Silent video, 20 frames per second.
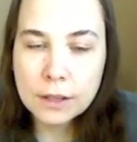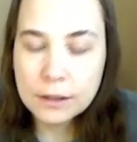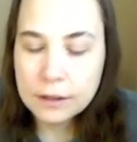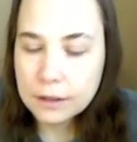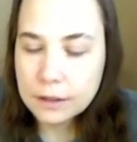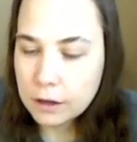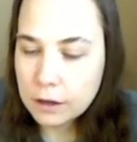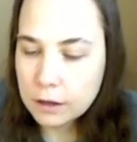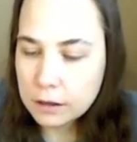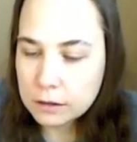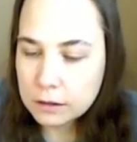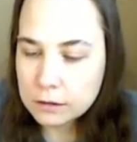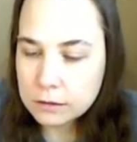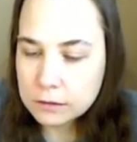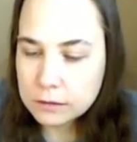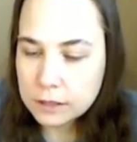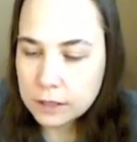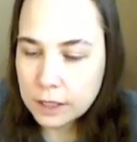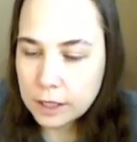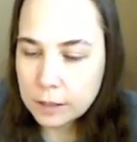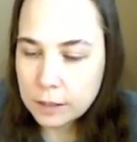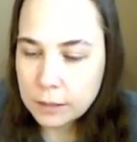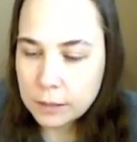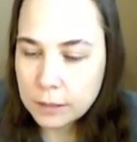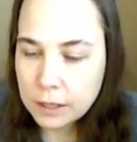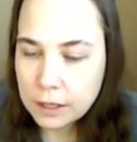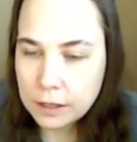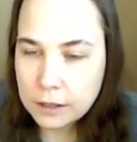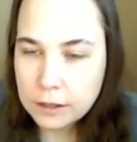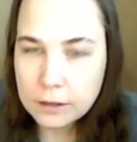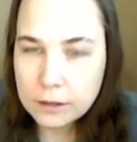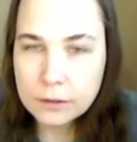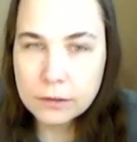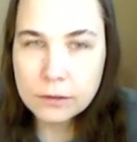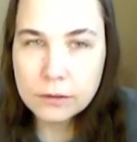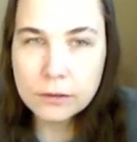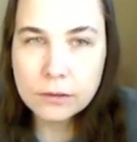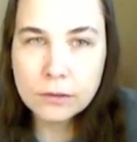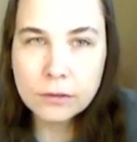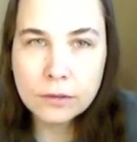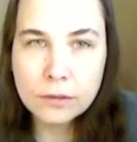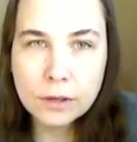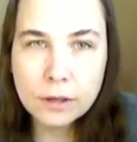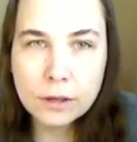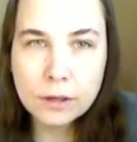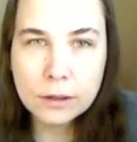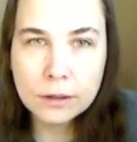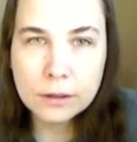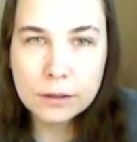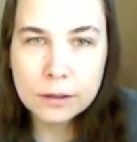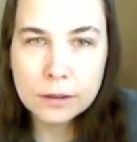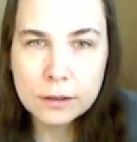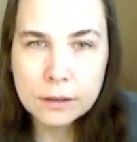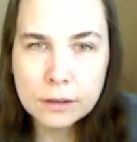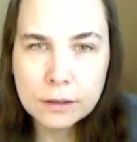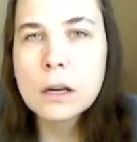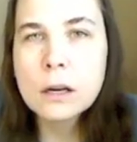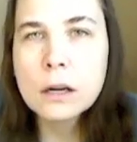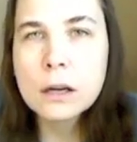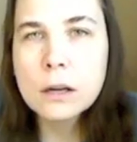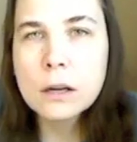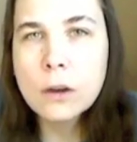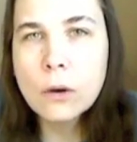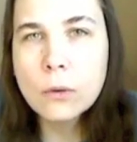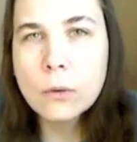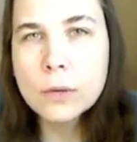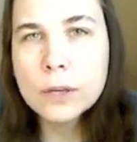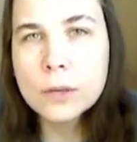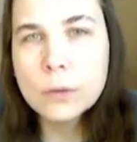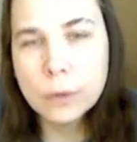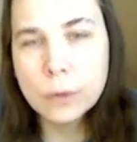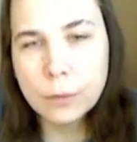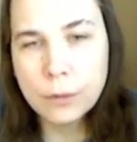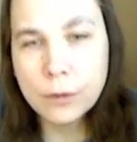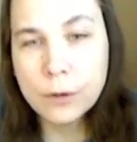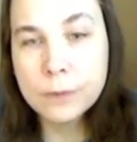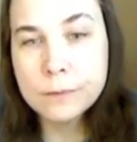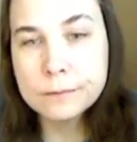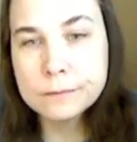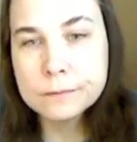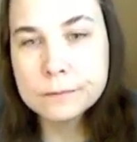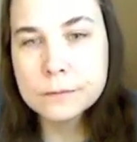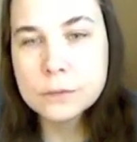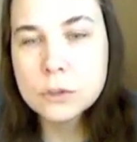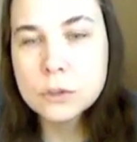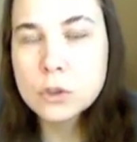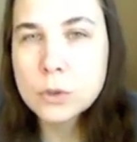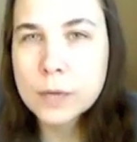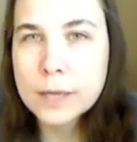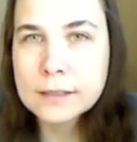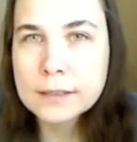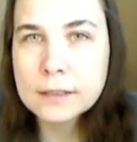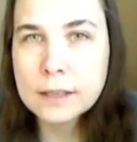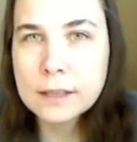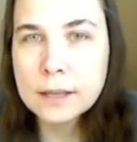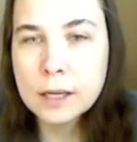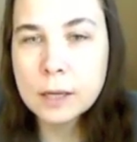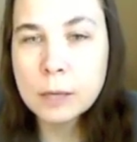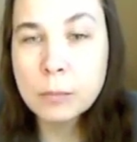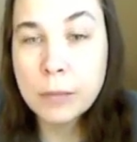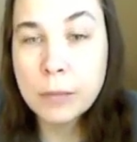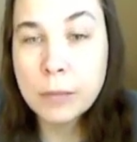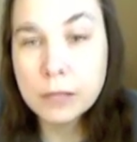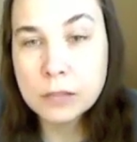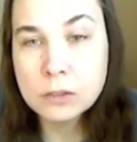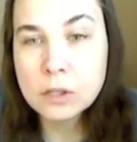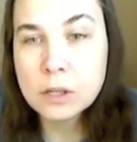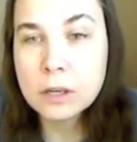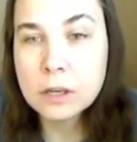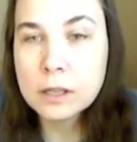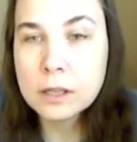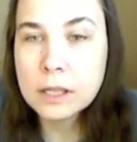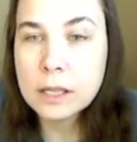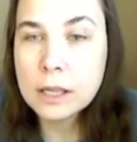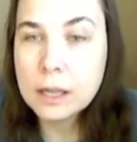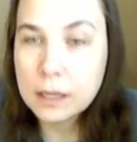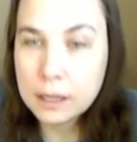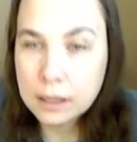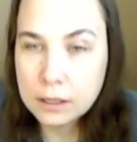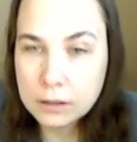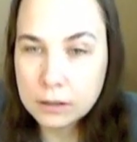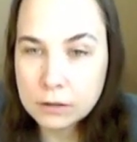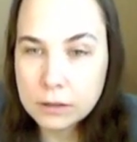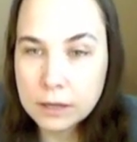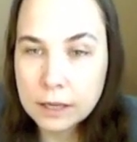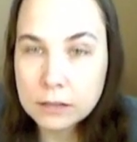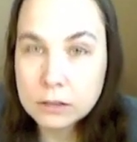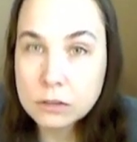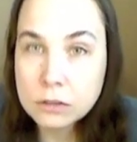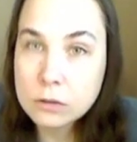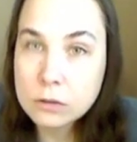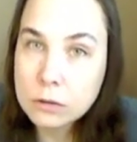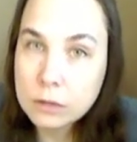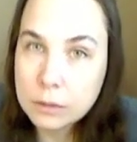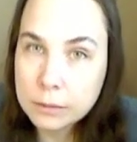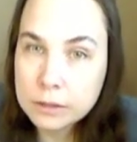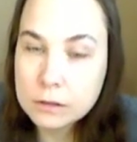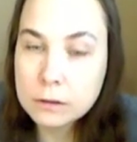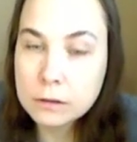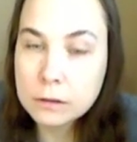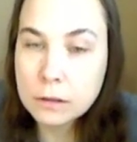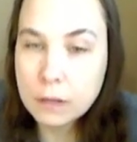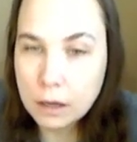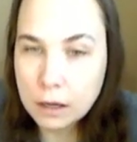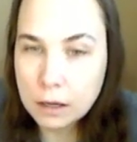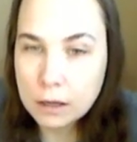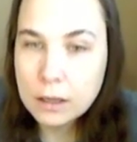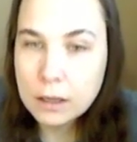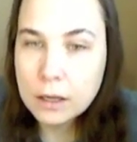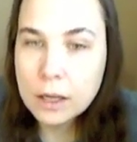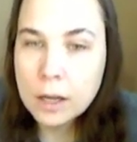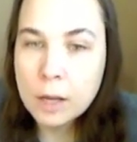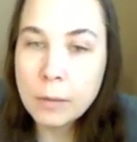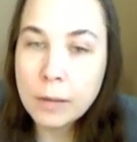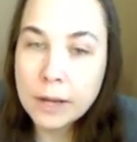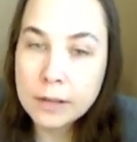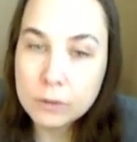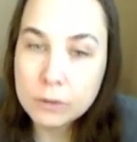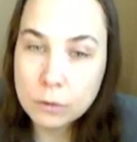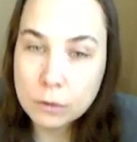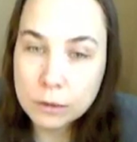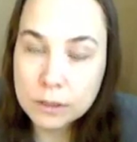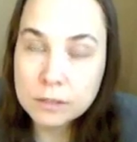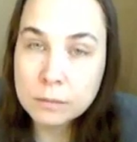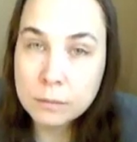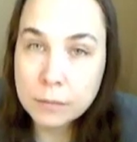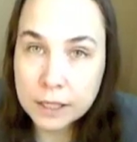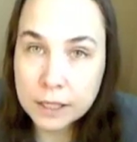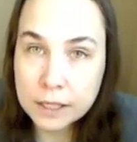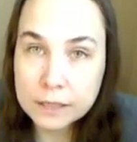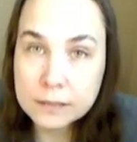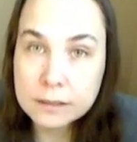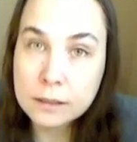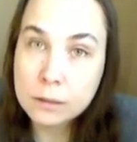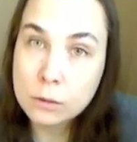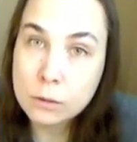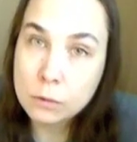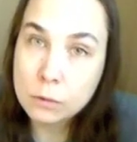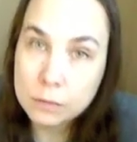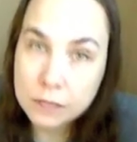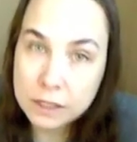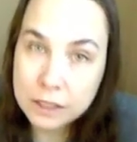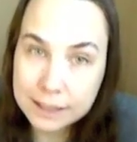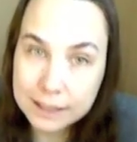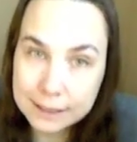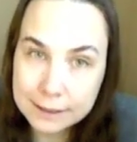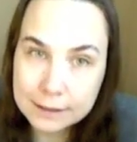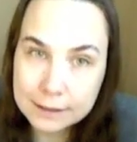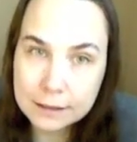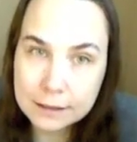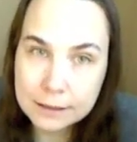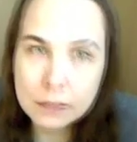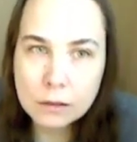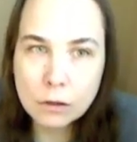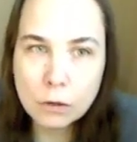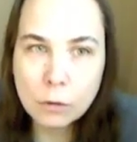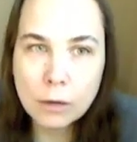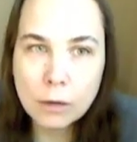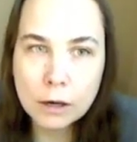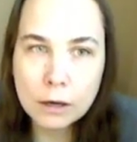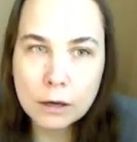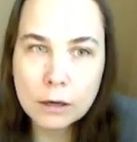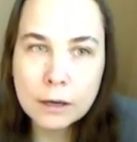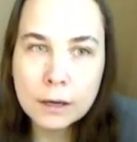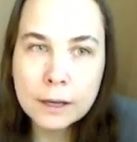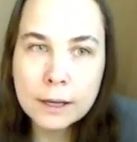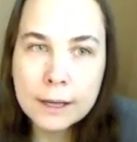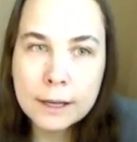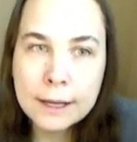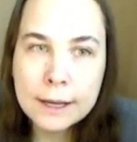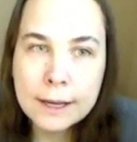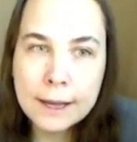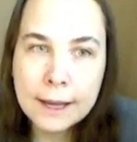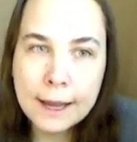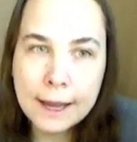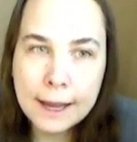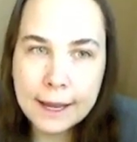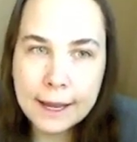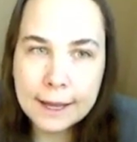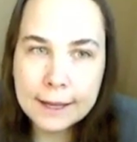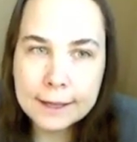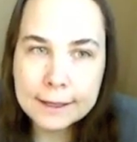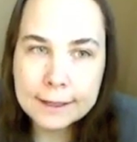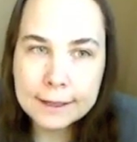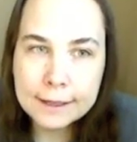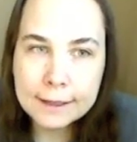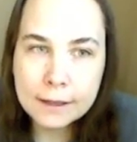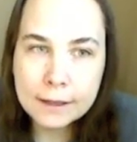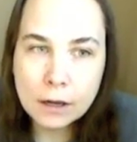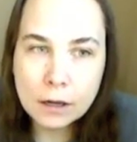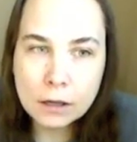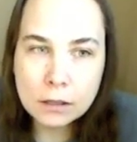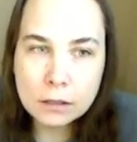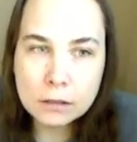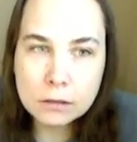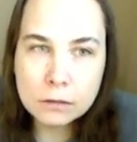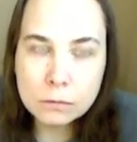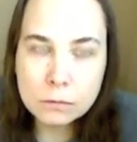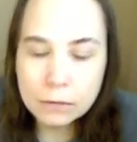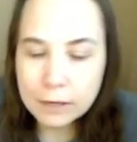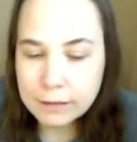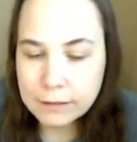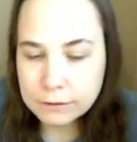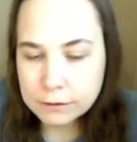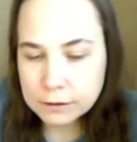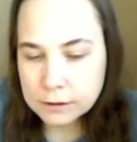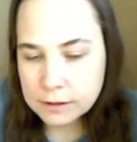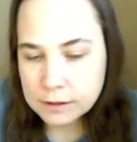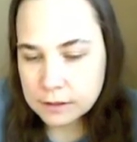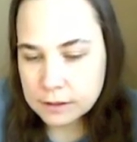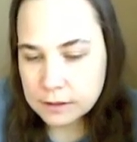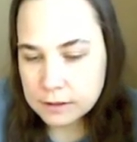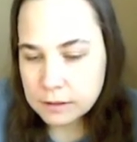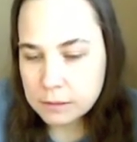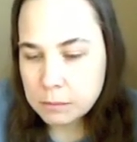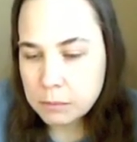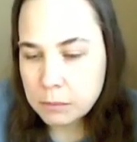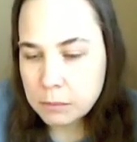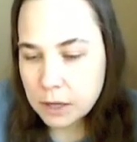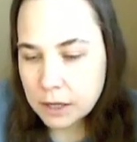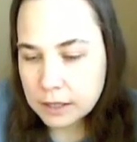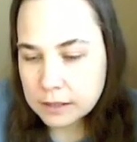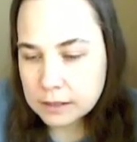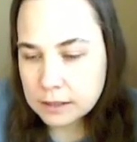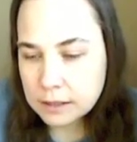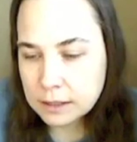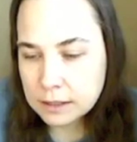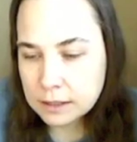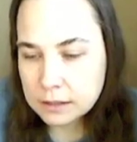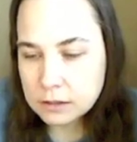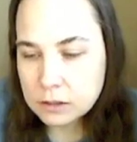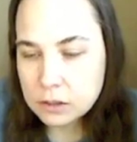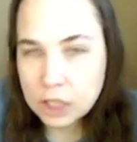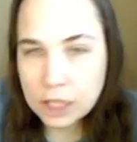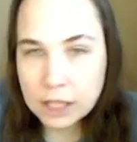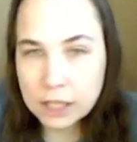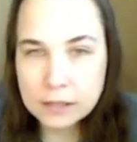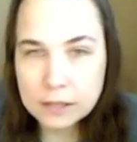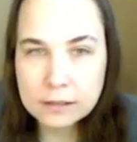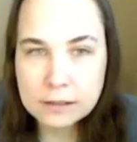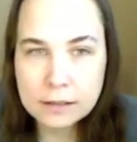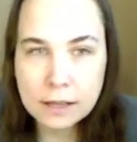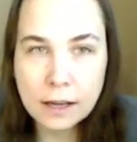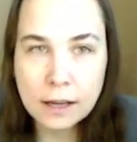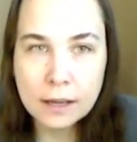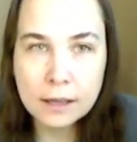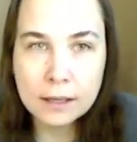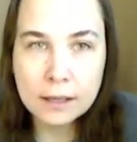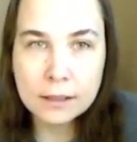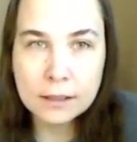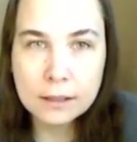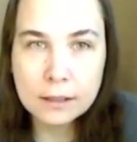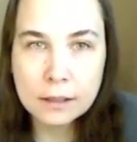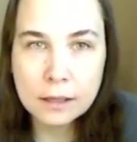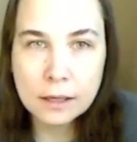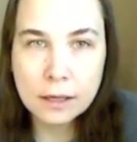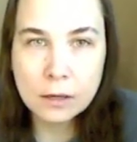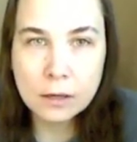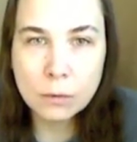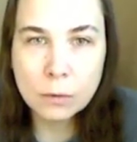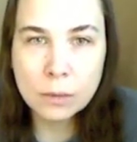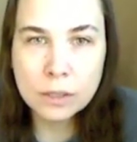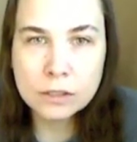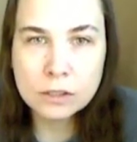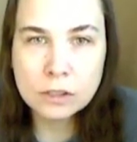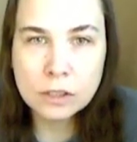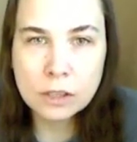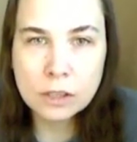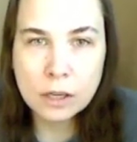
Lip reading: article name is Knowing Women, Translating Patriarchy in International Criminal Law by Doris Buss, and it will be linked in the low bar. And the article references the Bosnian Genocide, in which